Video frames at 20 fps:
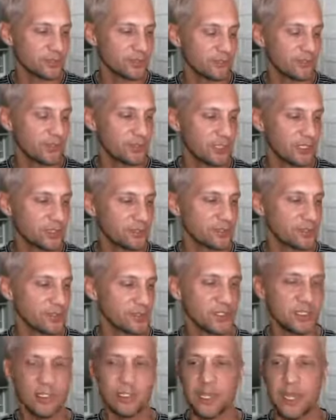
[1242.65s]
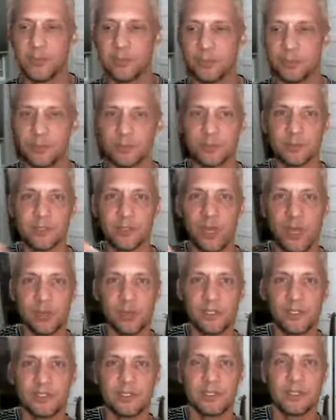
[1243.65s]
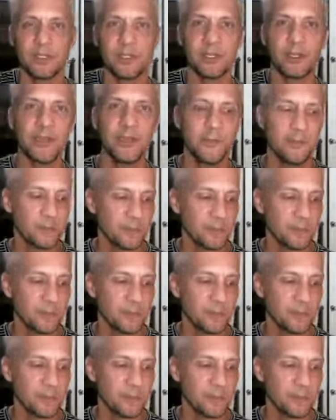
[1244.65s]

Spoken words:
So if you're interested in that, put some comments in there.